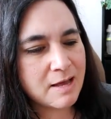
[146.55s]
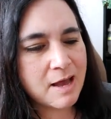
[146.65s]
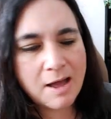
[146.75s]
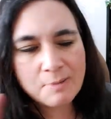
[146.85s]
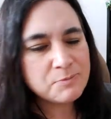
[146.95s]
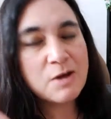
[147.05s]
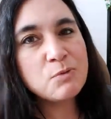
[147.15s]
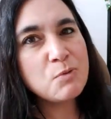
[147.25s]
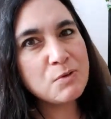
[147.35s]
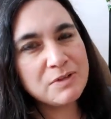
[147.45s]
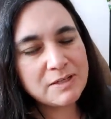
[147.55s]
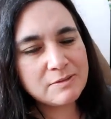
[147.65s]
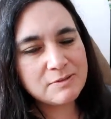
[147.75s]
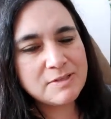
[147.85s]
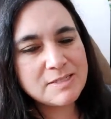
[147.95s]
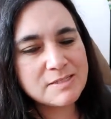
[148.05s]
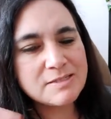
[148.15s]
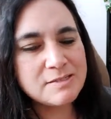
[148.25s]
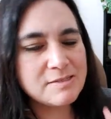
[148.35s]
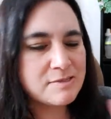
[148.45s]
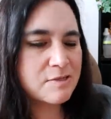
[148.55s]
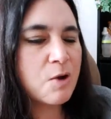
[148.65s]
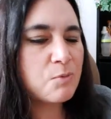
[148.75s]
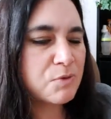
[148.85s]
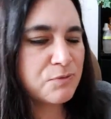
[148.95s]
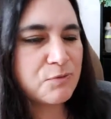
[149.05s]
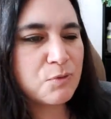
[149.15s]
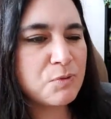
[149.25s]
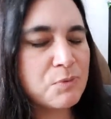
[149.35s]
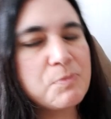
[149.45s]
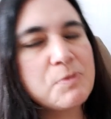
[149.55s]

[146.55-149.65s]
I'm not quoting this because it's not word for word,